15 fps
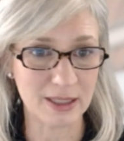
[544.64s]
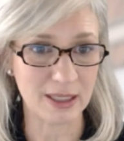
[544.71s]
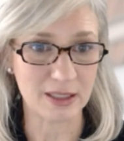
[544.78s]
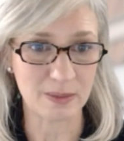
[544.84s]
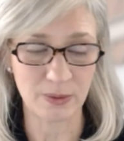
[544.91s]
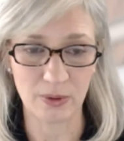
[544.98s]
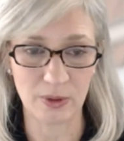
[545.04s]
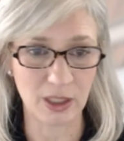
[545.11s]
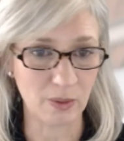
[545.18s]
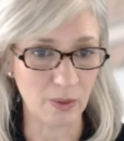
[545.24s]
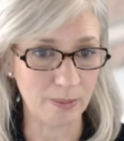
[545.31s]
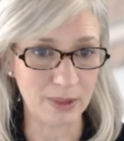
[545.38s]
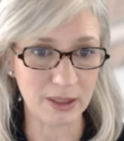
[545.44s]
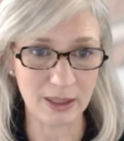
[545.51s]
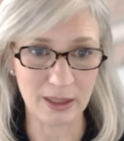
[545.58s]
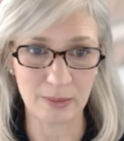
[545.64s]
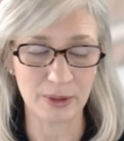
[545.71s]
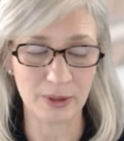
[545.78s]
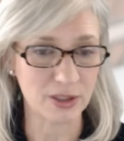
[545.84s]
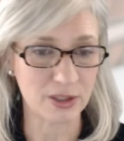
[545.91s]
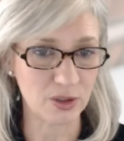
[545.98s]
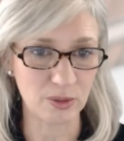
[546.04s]
let's put, $1 million
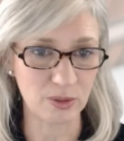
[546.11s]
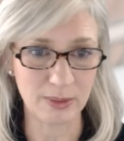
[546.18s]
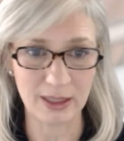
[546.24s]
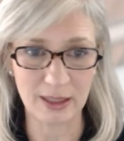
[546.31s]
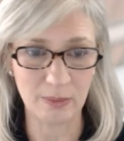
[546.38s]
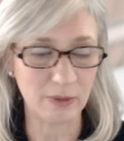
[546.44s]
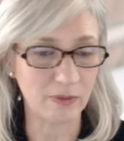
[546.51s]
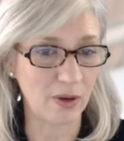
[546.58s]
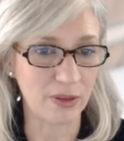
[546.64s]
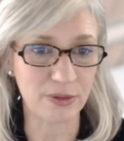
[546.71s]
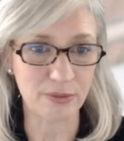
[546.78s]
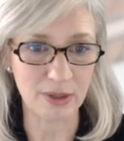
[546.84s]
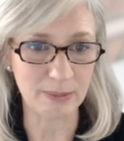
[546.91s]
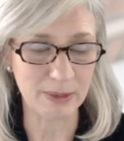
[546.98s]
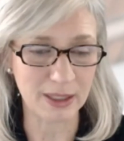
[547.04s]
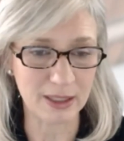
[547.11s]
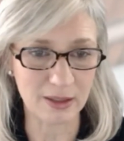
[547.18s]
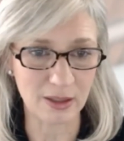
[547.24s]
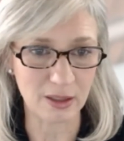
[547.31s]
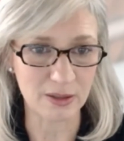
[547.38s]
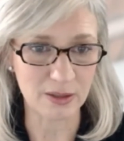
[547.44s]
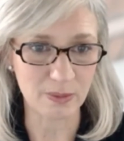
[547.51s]
plus $2 million. We've got $3 million
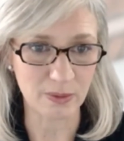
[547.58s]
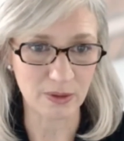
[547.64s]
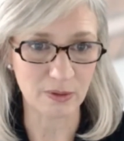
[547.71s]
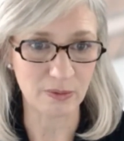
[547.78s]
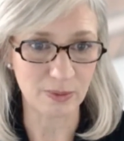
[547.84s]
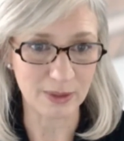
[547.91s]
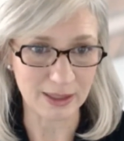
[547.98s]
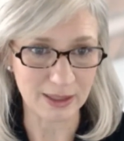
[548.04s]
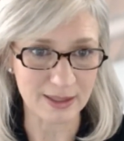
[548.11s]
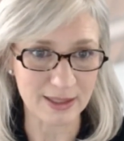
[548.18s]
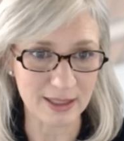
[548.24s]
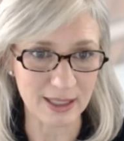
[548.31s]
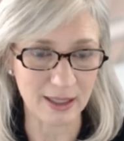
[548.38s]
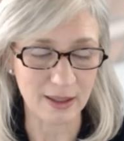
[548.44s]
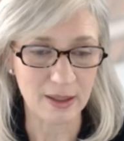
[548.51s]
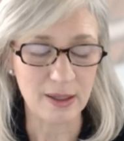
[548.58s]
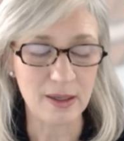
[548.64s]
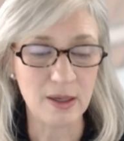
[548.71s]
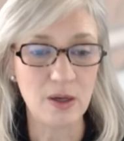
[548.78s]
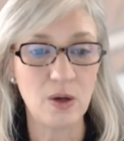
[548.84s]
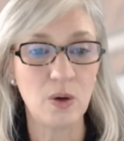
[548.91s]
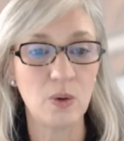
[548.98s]
worth of real estate.
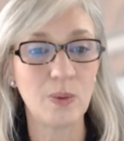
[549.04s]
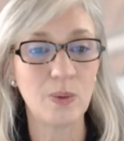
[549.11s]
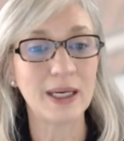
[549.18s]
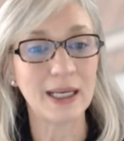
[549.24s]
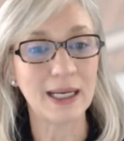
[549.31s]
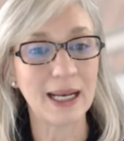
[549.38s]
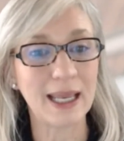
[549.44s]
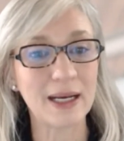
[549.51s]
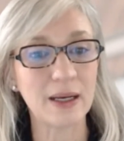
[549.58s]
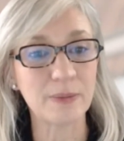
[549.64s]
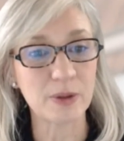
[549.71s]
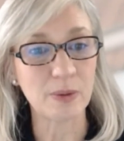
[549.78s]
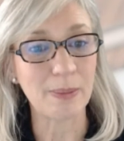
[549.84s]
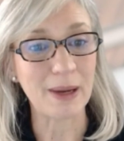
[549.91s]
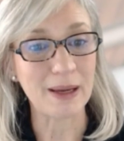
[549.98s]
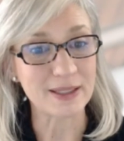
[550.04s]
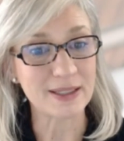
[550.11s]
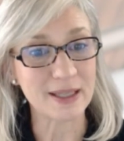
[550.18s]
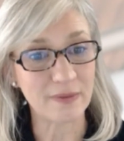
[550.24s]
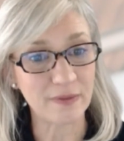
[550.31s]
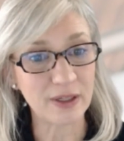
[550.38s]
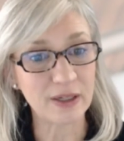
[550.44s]
We can lend up to about
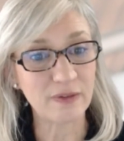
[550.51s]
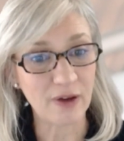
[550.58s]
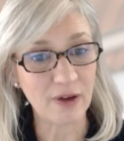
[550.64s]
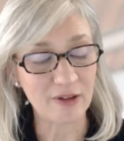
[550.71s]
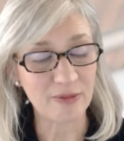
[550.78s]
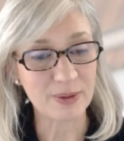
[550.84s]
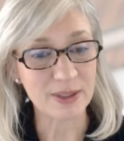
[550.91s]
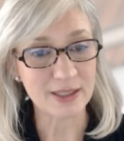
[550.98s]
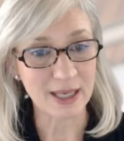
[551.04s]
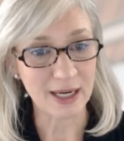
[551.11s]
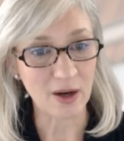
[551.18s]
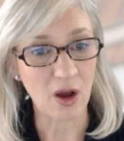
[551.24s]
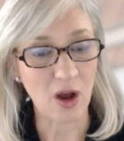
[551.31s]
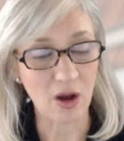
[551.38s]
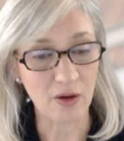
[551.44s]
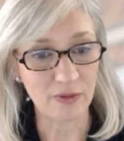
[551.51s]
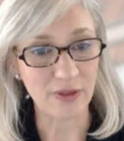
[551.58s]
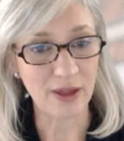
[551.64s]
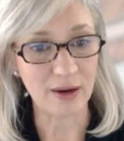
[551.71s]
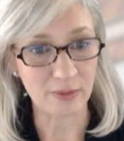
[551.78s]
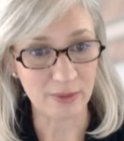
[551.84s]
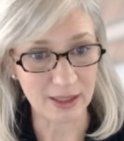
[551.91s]
75% of
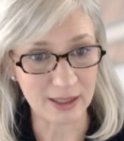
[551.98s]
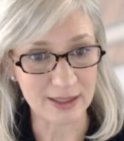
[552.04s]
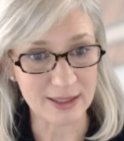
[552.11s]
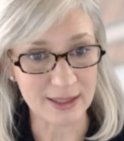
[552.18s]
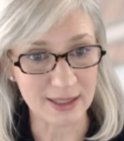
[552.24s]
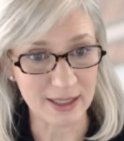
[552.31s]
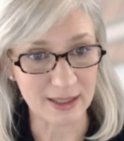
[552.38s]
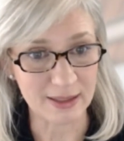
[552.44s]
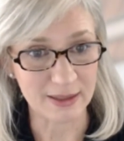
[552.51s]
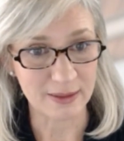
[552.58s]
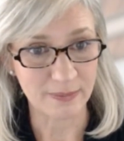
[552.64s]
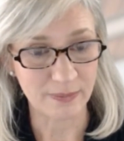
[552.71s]
that real estate.